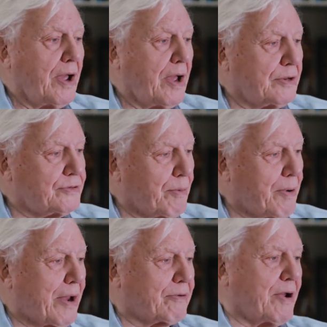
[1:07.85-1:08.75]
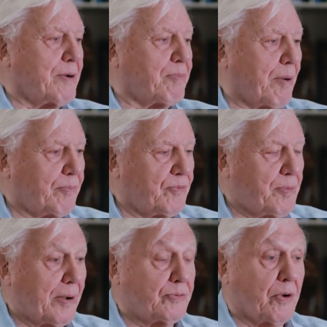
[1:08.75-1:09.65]
And so we had great problems
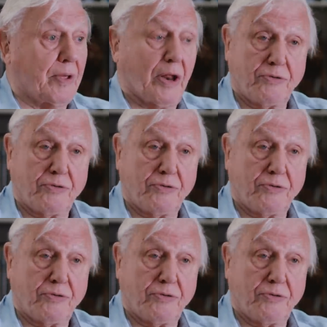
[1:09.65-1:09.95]
about doing that.